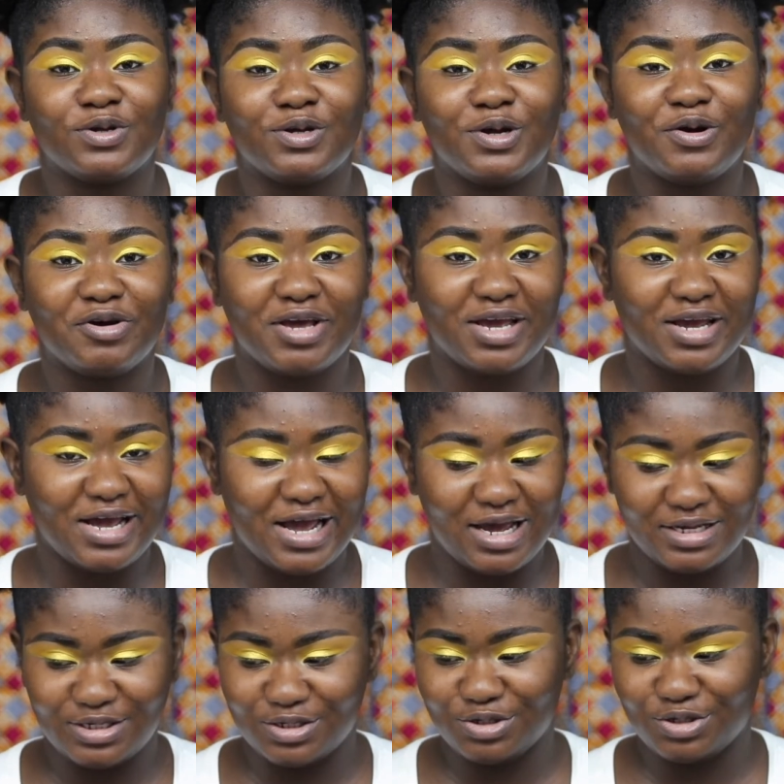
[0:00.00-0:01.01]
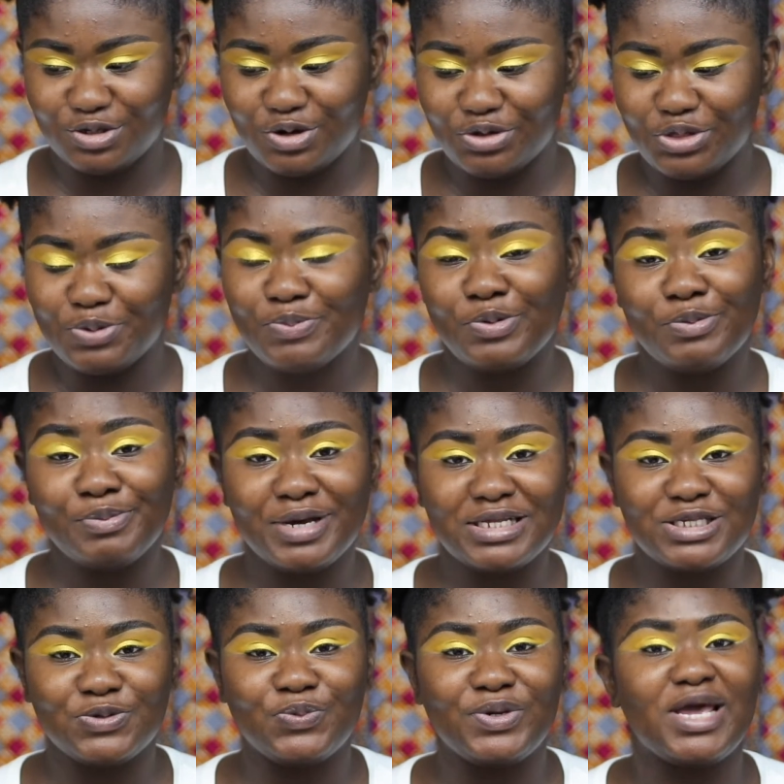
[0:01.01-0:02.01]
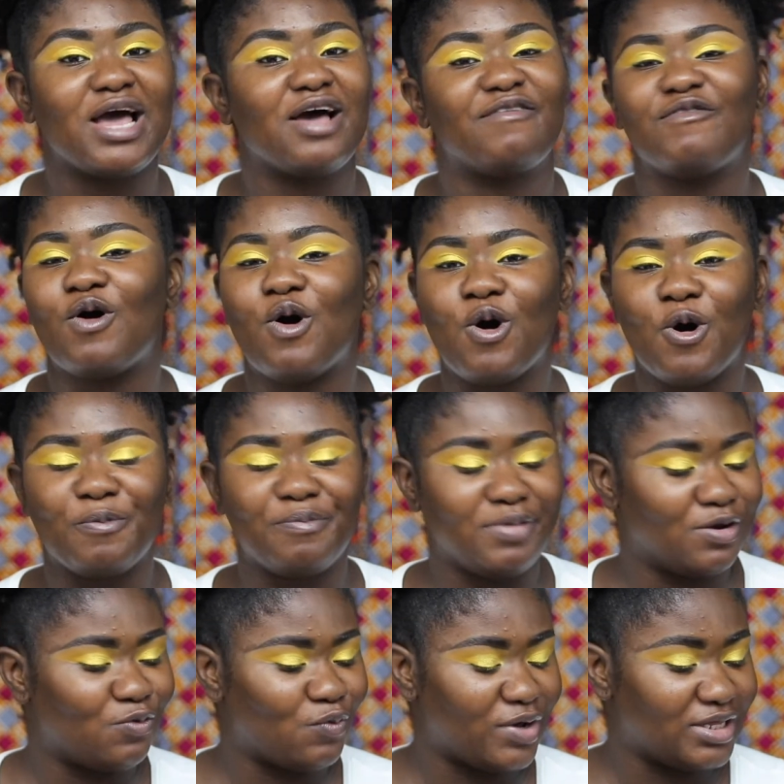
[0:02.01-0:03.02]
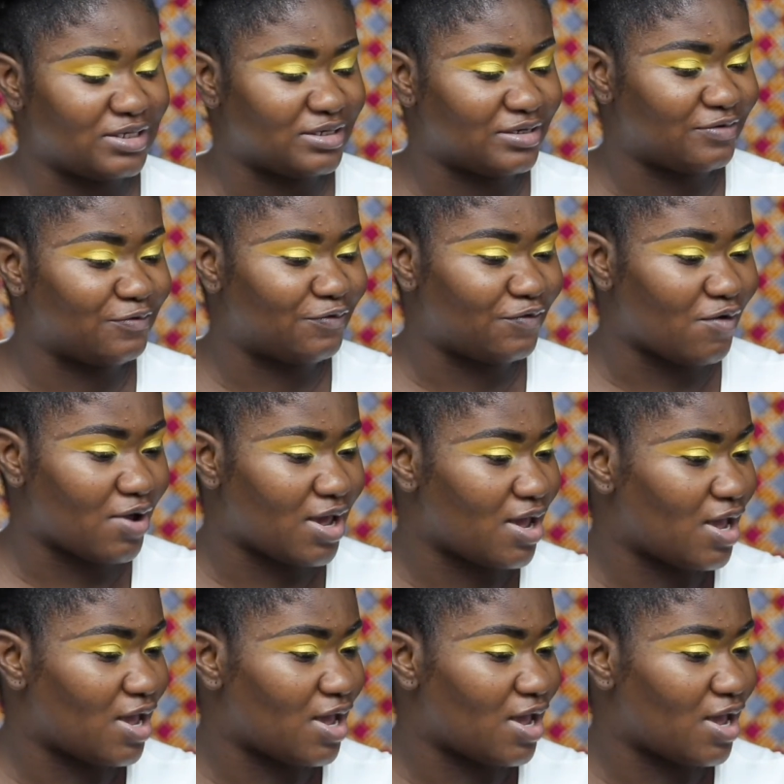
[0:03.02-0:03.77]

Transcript: Okay, guys. So the moment we have all been waiting for,